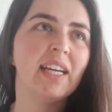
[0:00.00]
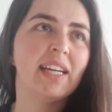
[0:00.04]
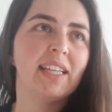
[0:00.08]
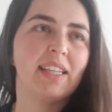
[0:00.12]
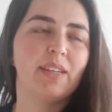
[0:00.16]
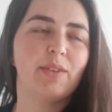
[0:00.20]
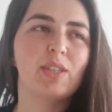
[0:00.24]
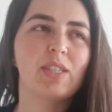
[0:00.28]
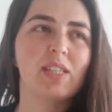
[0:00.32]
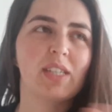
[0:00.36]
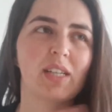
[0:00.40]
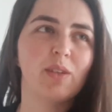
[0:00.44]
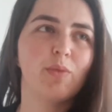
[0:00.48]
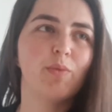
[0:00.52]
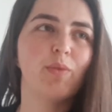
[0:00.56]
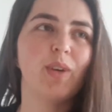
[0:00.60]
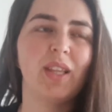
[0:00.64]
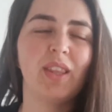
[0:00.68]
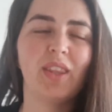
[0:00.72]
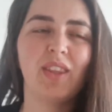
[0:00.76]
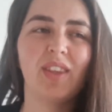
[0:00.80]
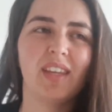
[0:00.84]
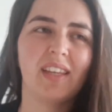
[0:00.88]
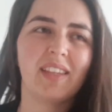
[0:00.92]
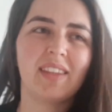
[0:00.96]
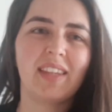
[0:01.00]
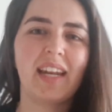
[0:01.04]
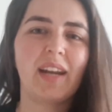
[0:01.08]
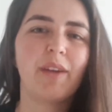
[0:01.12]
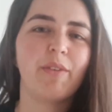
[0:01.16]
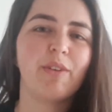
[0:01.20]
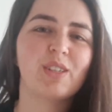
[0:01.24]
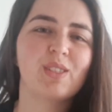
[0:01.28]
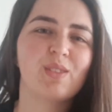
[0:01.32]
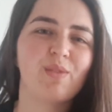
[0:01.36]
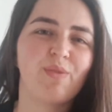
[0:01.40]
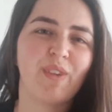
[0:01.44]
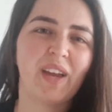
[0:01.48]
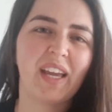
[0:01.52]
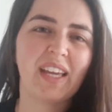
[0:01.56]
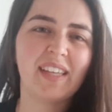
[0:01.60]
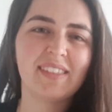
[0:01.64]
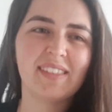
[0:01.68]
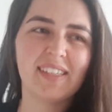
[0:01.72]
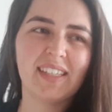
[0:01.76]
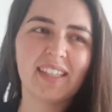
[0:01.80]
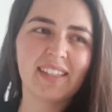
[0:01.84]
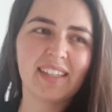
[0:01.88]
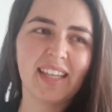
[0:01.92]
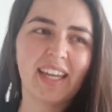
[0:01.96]
there was still one thing that I was
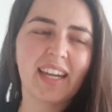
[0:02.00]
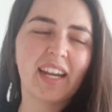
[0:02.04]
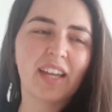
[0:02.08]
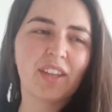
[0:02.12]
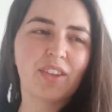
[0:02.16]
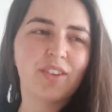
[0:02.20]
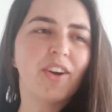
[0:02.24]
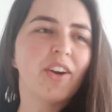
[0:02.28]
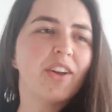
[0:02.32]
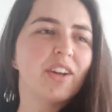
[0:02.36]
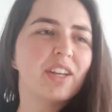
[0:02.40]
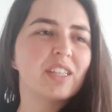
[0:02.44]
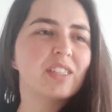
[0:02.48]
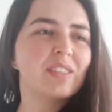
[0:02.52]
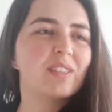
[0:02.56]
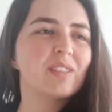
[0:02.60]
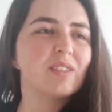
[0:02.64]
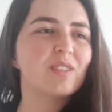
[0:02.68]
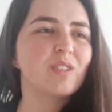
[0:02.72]
facing that I thought is